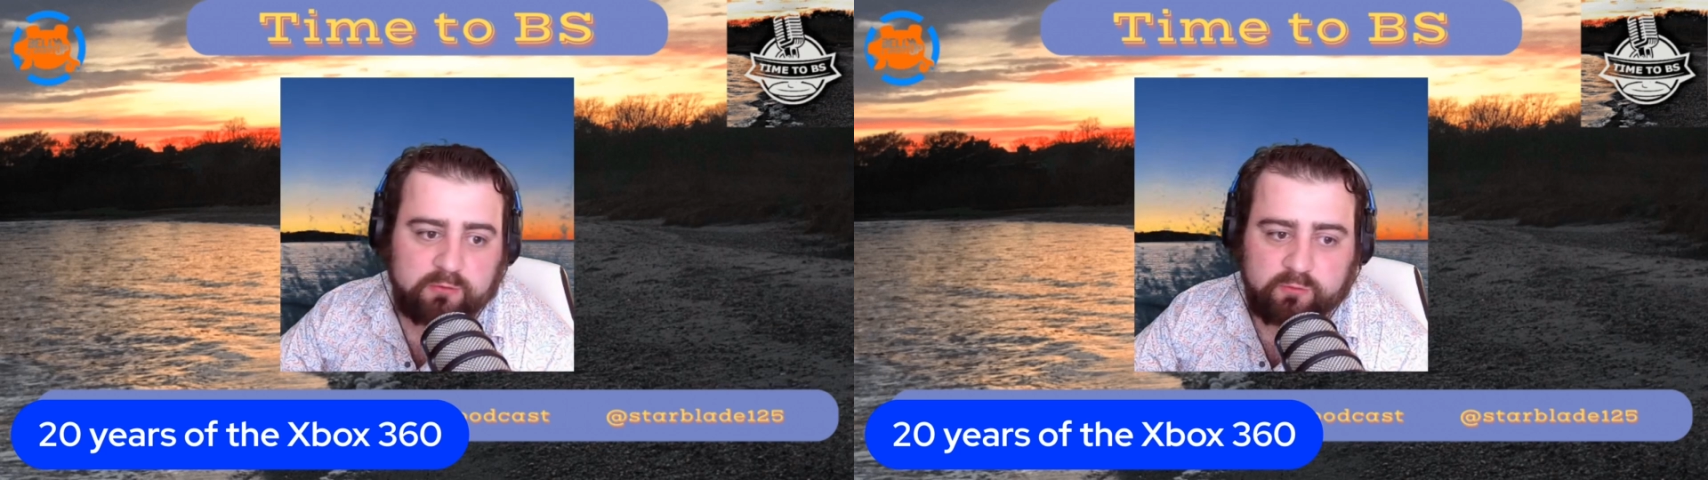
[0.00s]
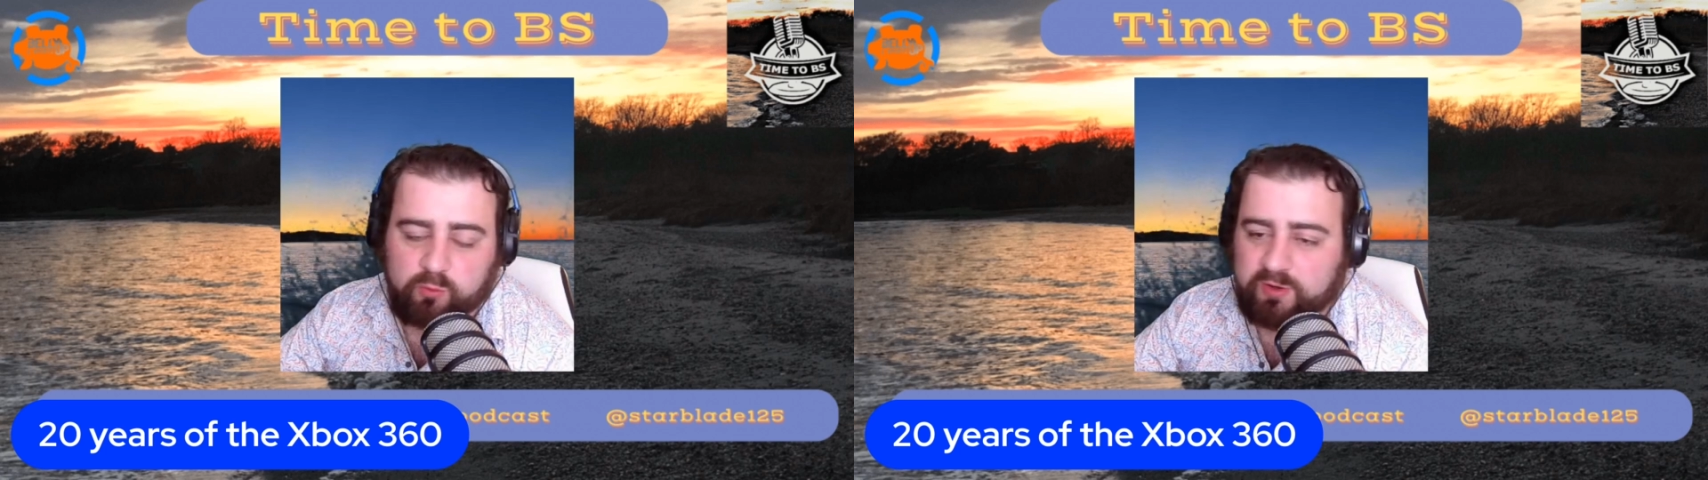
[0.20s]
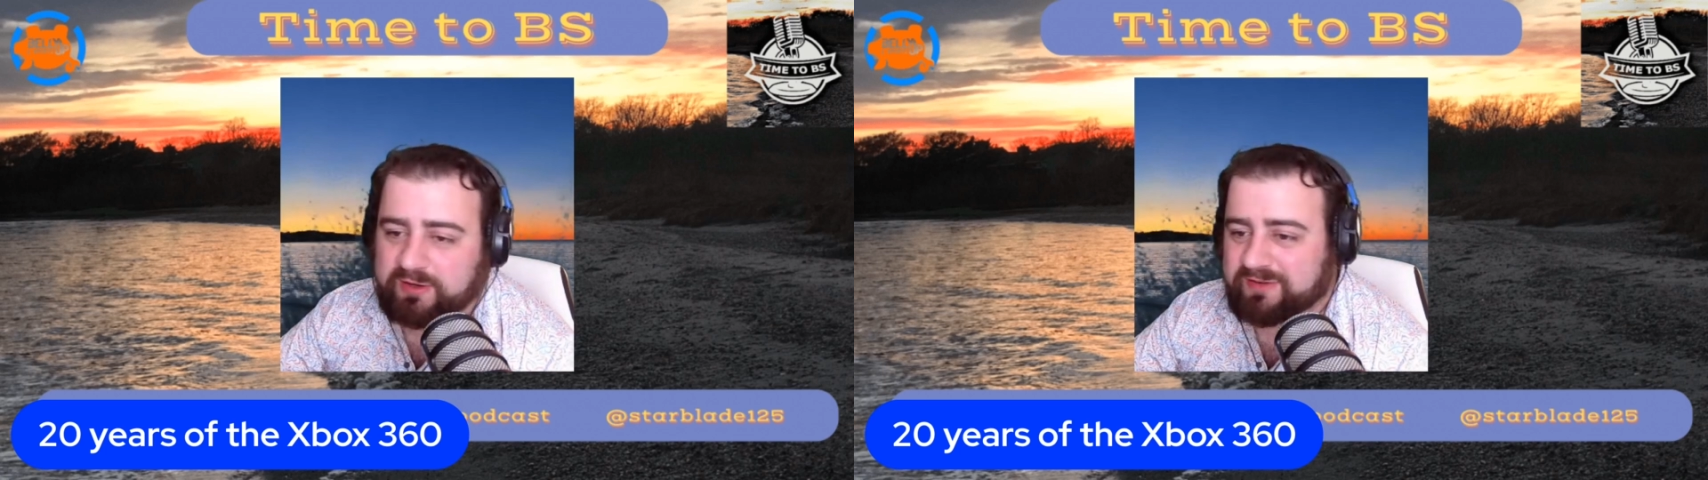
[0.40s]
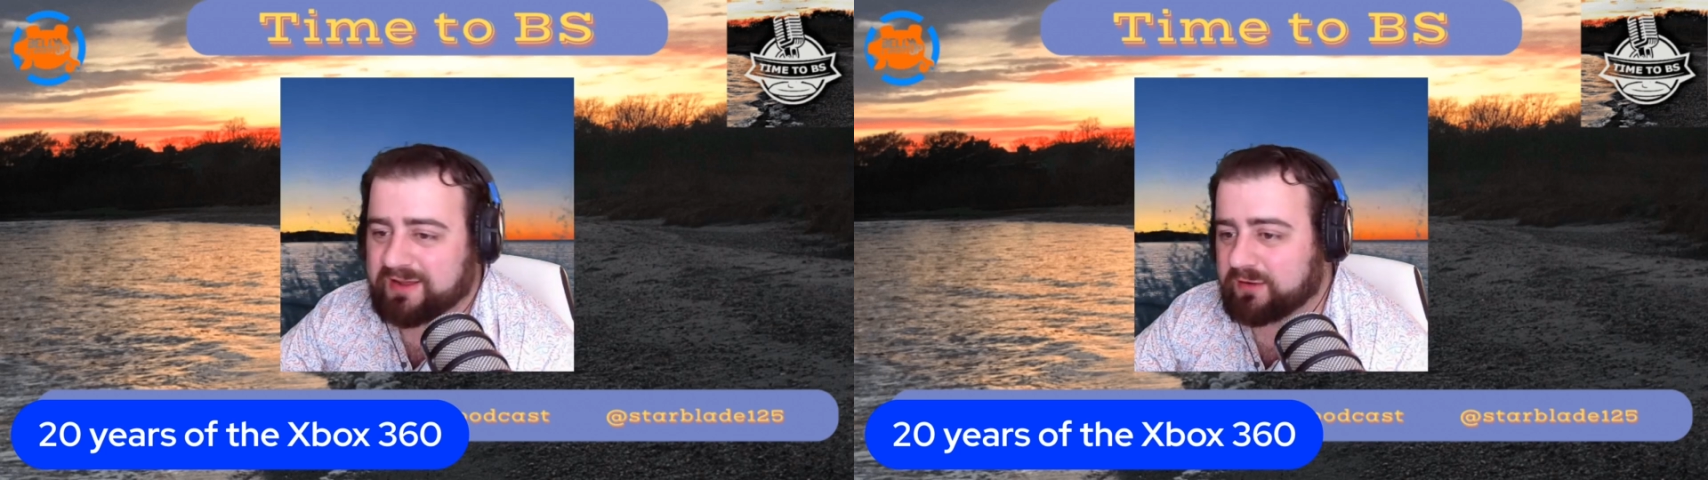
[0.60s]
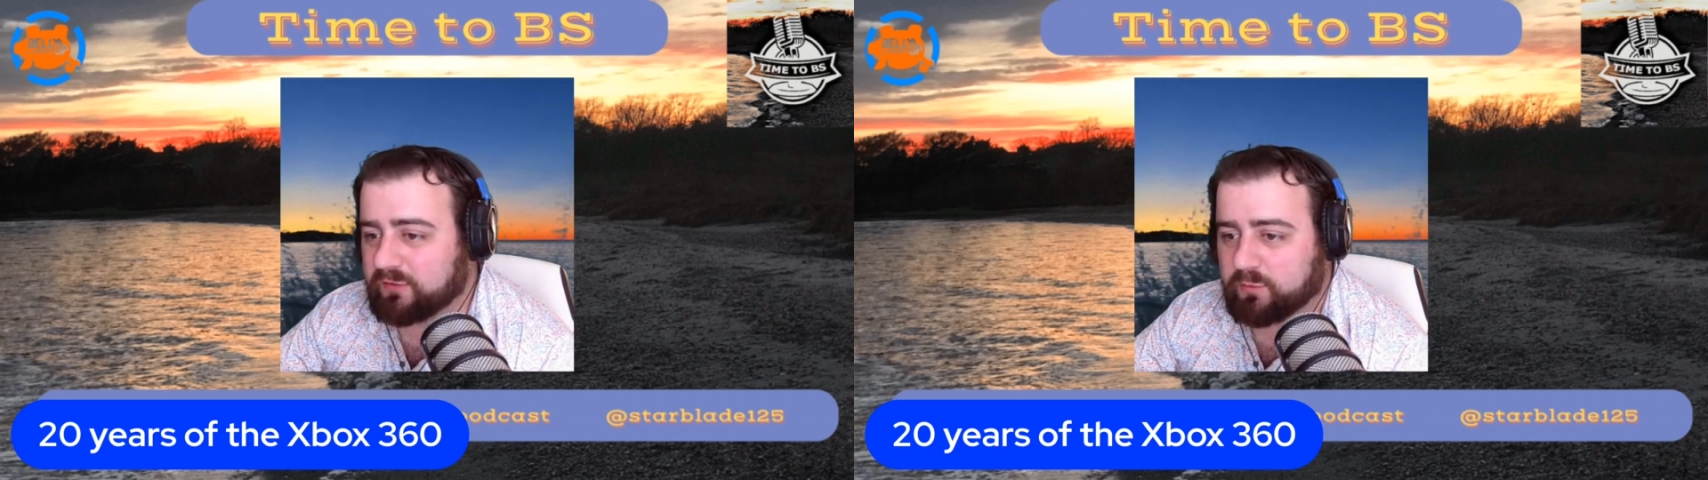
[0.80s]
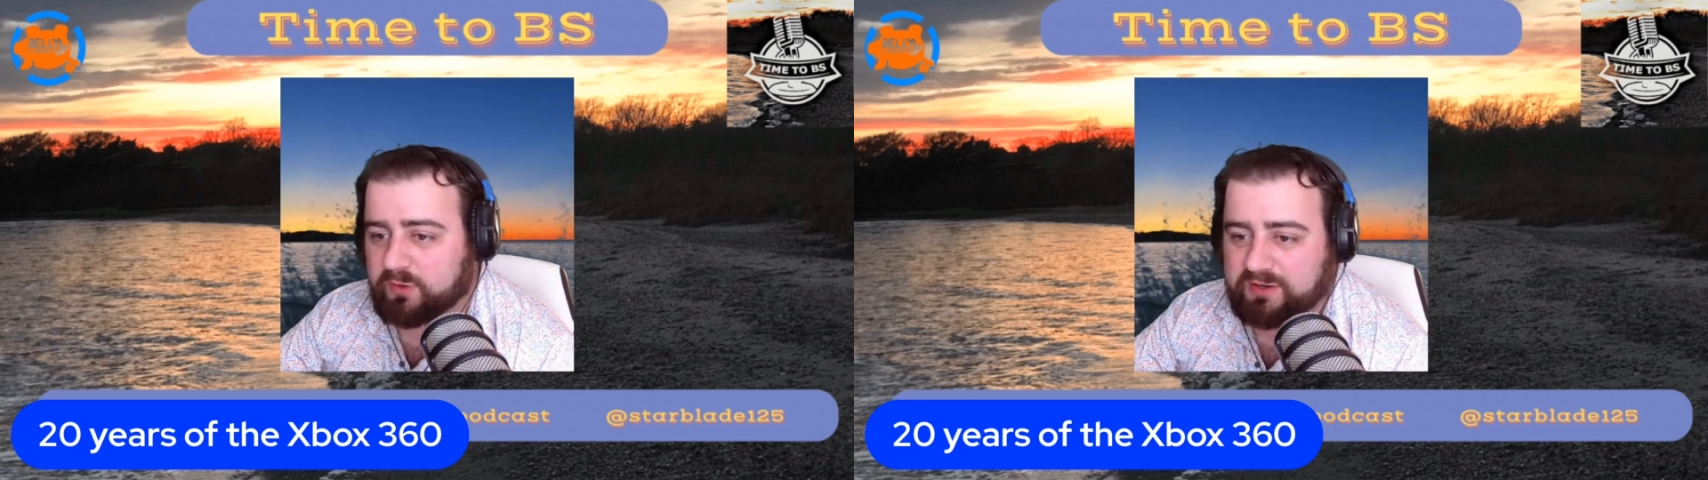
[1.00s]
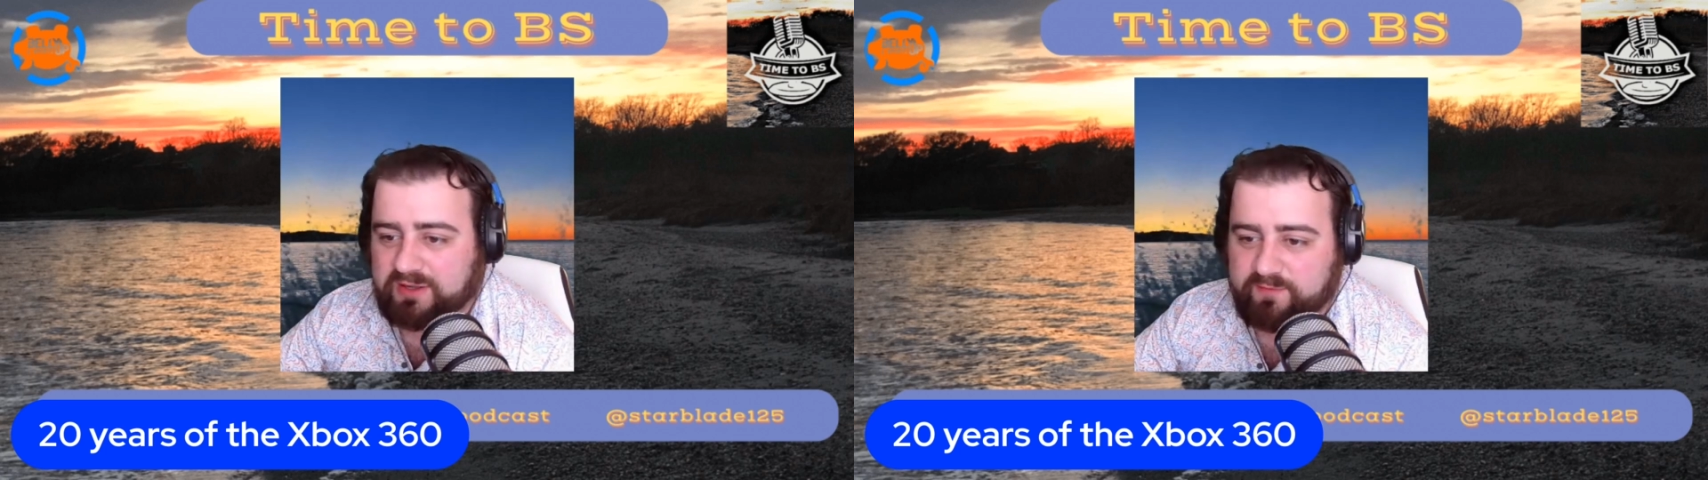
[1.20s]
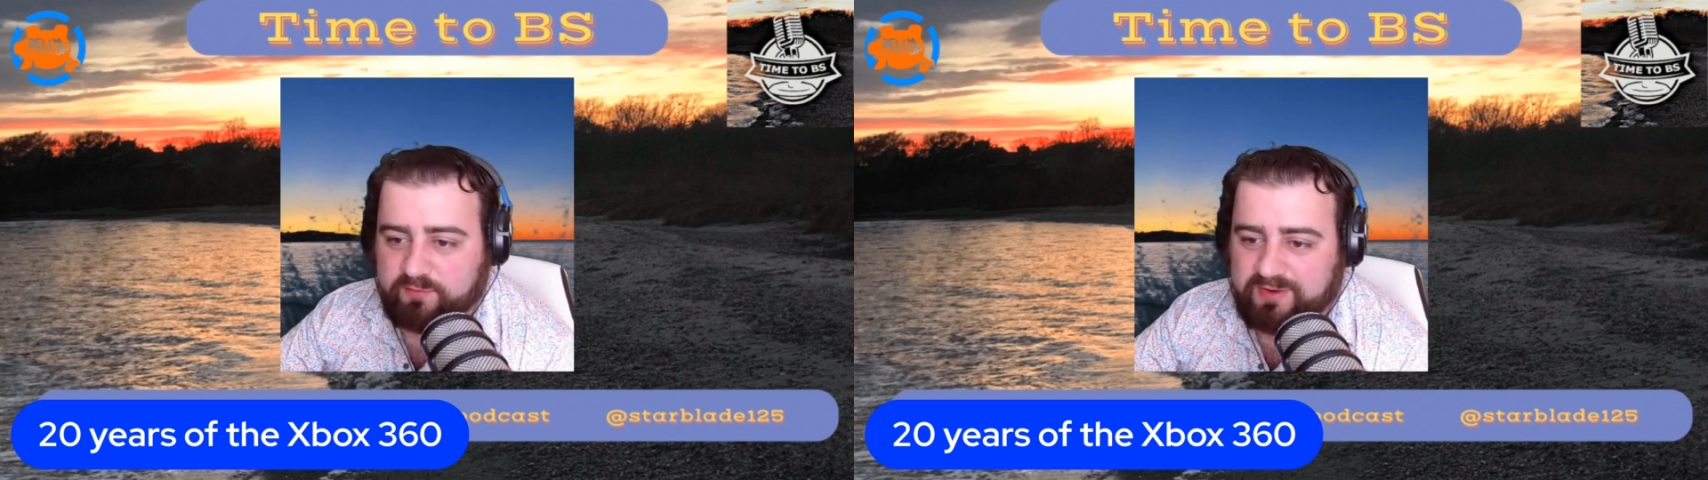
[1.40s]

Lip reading: 2010, 2011